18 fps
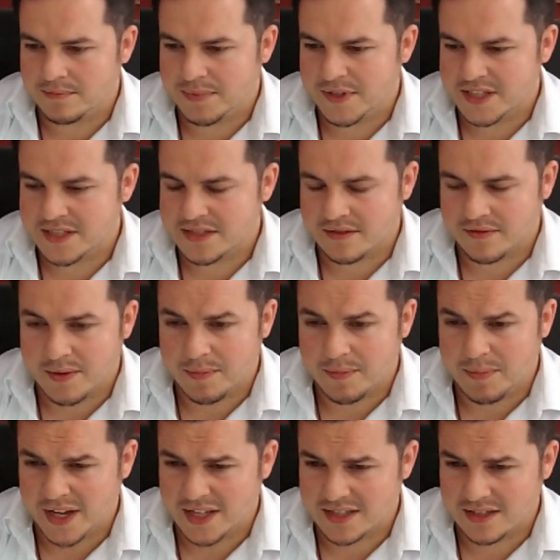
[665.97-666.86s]
pieces of the
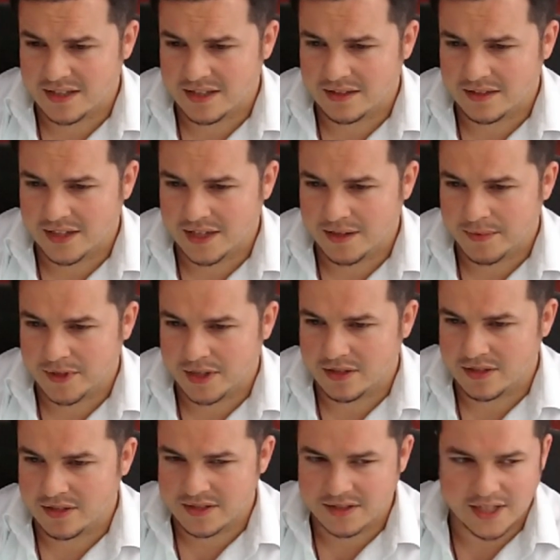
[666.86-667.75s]
puzzle, yeah,
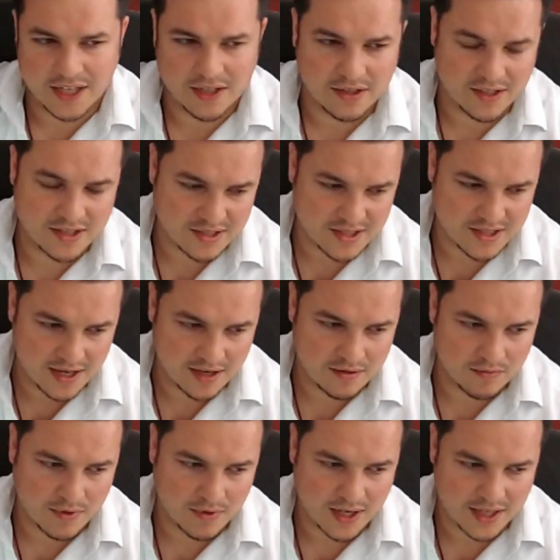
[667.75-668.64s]
because they
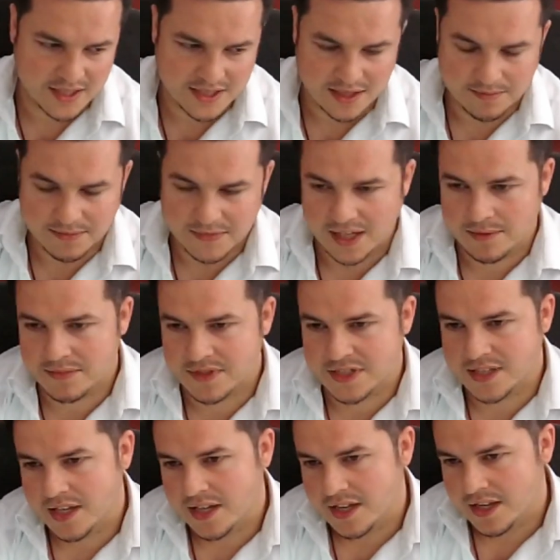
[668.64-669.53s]
understand why
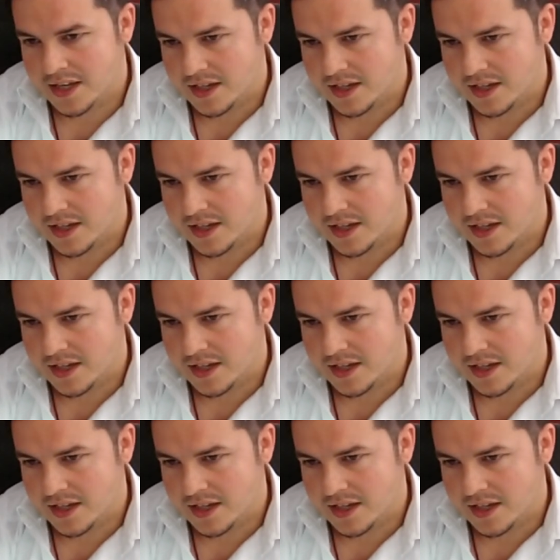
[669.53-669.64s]
sometimes